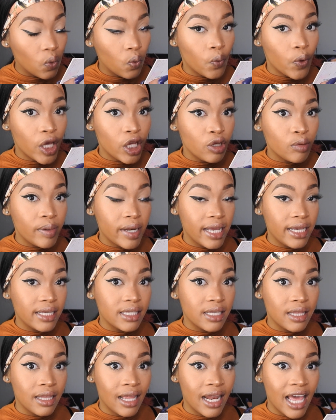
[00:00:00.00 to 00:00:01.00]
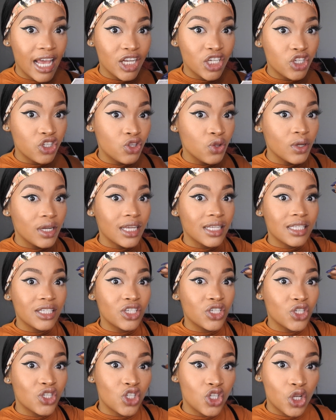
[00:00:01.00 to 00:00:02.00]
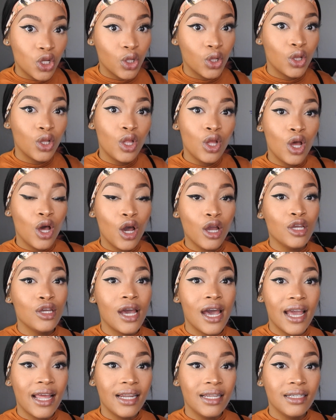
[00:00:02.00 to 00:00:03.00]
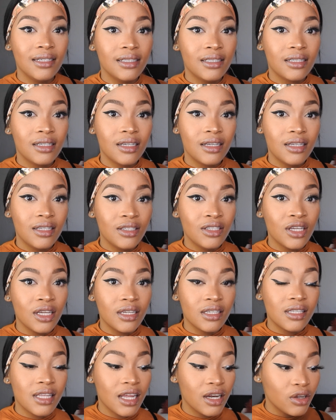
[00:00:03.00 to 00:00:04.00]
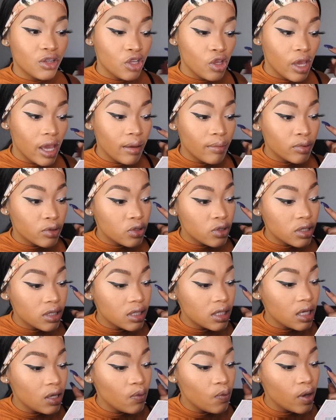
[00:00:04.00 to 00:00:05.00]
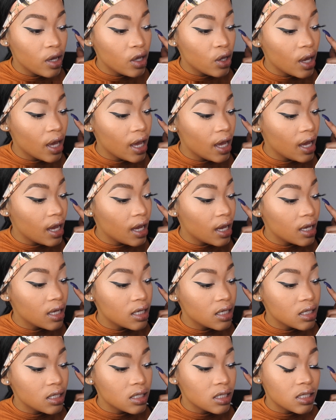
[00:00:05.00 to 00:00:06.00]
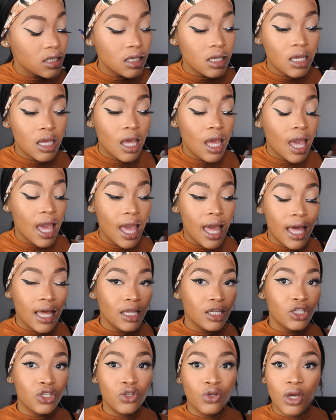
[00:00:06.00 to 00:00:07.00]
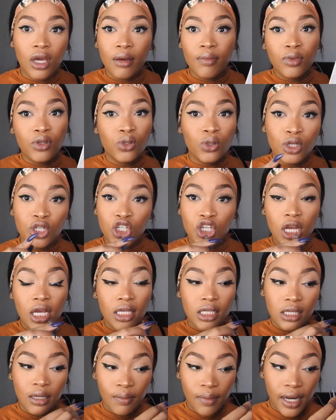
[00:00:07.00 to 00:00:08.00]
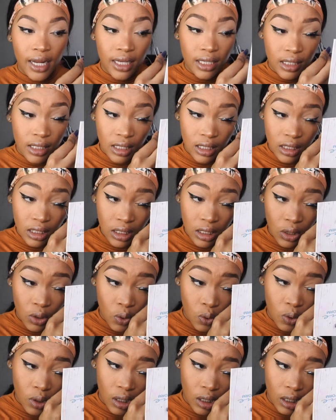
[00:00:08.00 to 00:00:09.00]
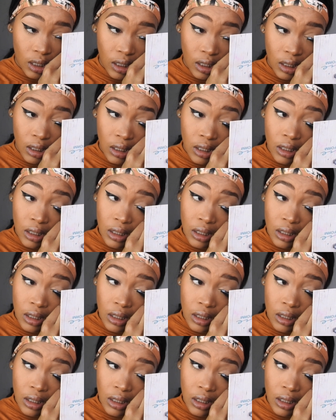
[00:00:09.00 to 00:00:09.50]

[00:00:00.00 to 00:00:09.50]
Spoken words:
where you're placing the lash, so it doesn't just chill on your eyelid. Do you understand? You're able to see where your hair is, and you're able to adjust and place it accordingly.